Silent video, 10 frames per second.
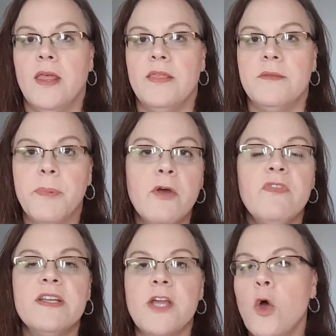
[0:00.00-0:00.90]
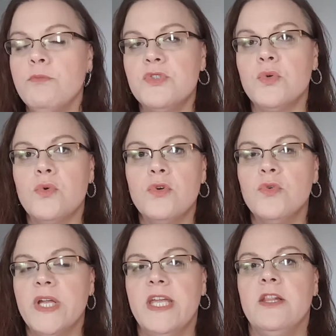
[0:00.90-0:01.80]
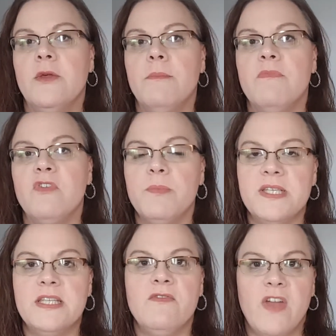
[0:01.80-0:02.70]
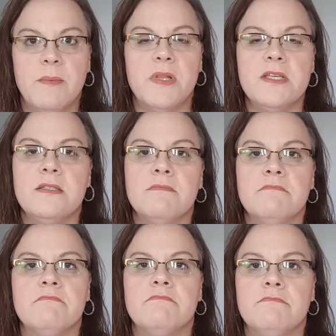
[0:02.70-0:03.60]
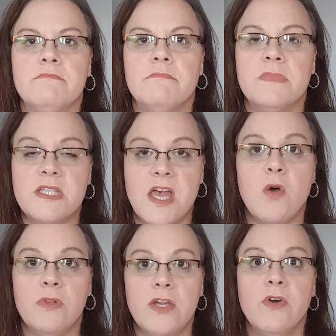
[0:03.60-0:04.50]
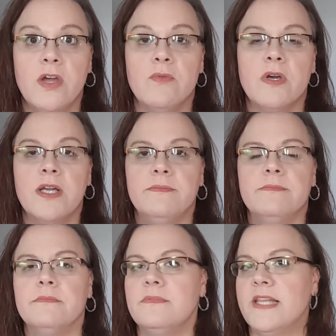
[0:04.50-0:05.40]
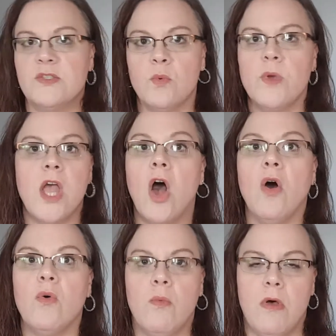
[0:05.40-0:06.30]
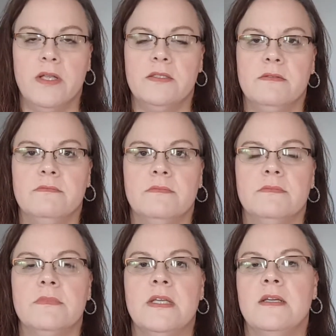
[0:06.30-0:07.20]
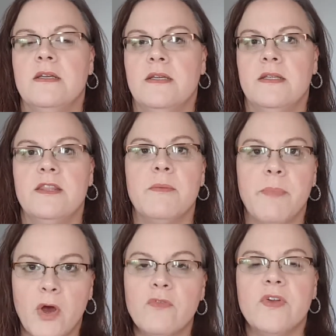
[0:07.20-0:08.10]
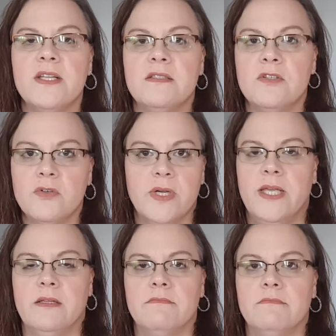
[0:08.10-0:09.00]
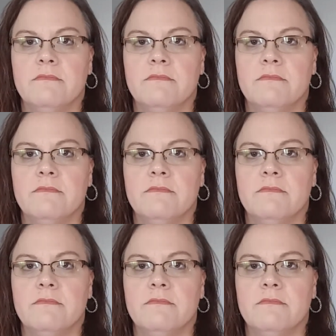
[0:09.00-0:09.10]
The perfect homeschool curriculum for busy families. It's the holy grail, right? That's what we all want. The perfect curriculum.